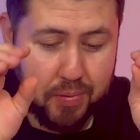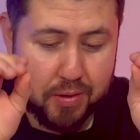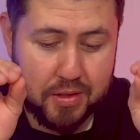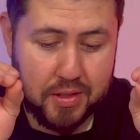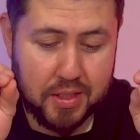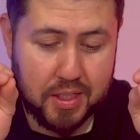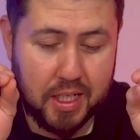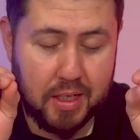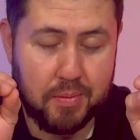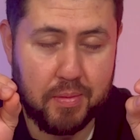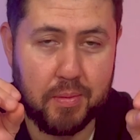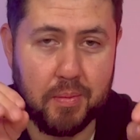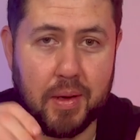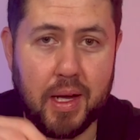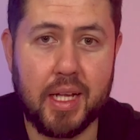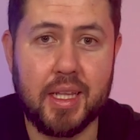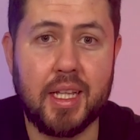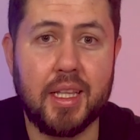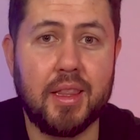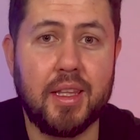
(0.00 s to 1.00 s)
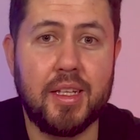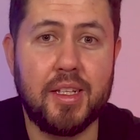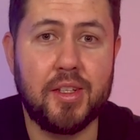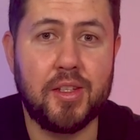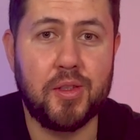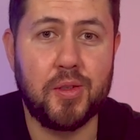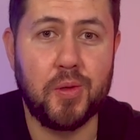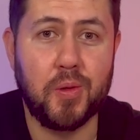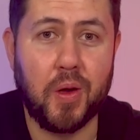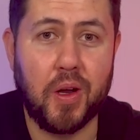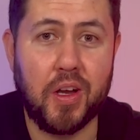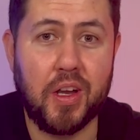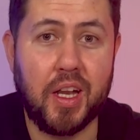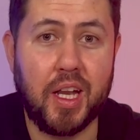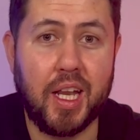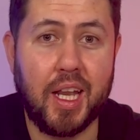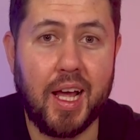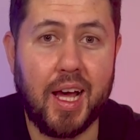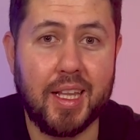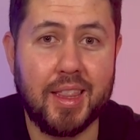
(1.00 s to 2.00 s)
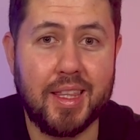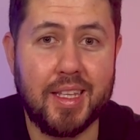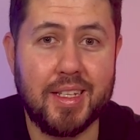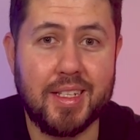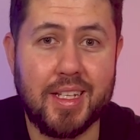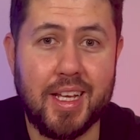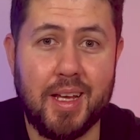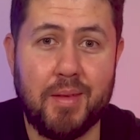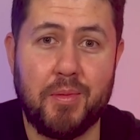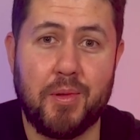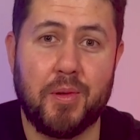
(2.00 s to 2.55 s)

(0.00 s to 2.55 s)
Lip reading: but just keep in mind that these two are not the same,